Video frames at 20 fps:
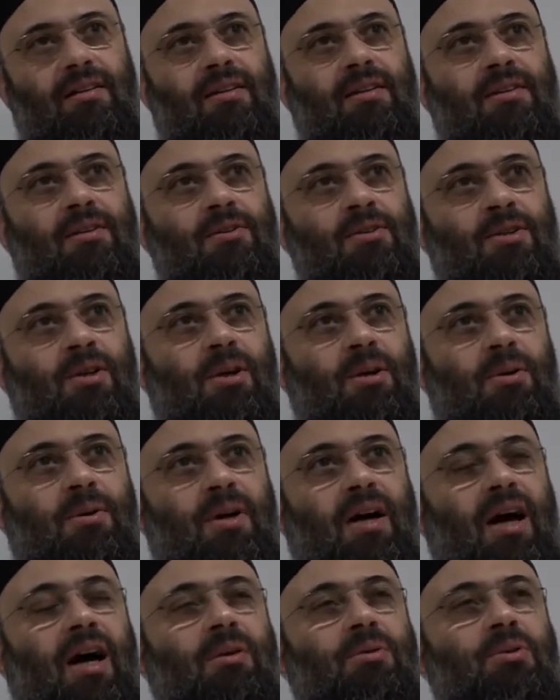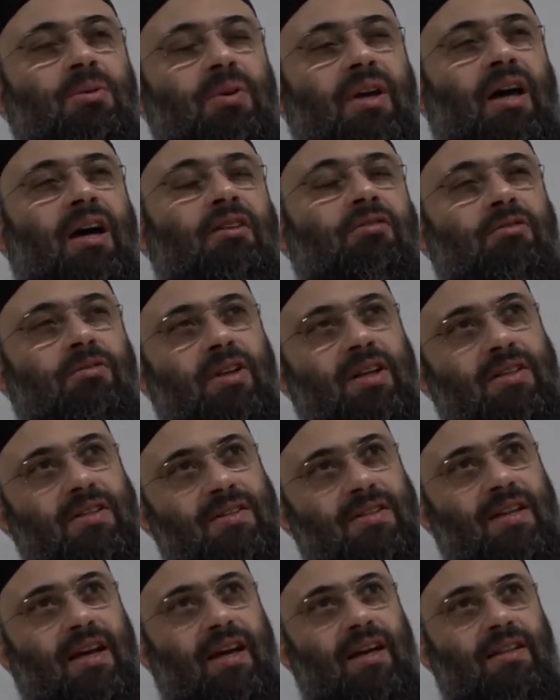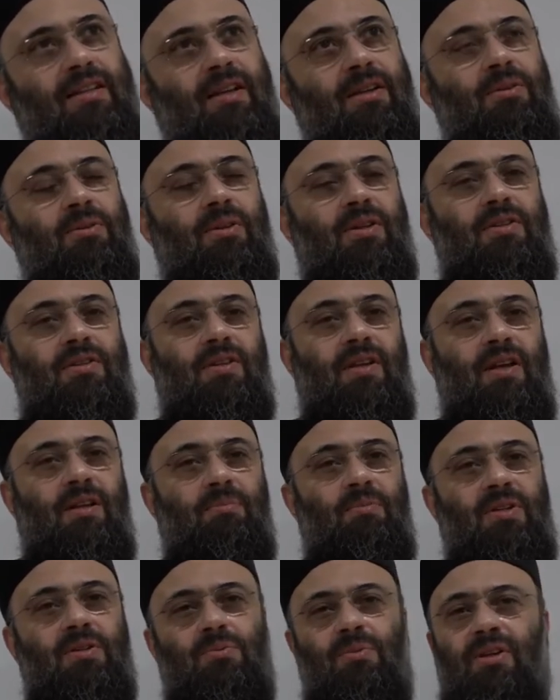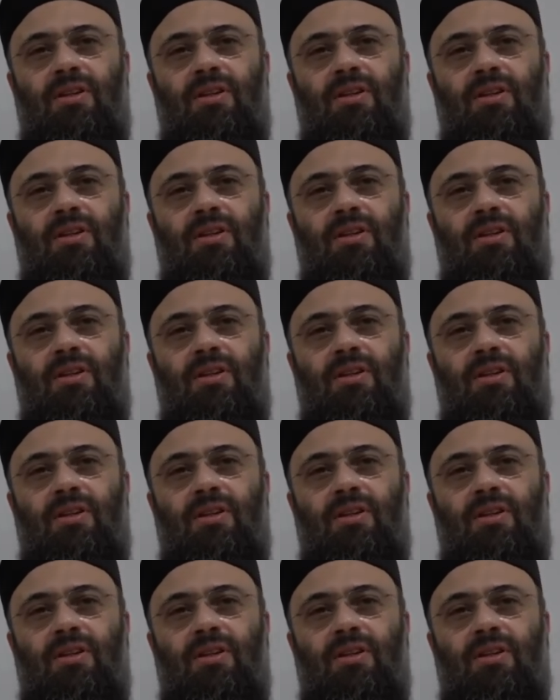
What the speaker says: So how do we have insight into the statements?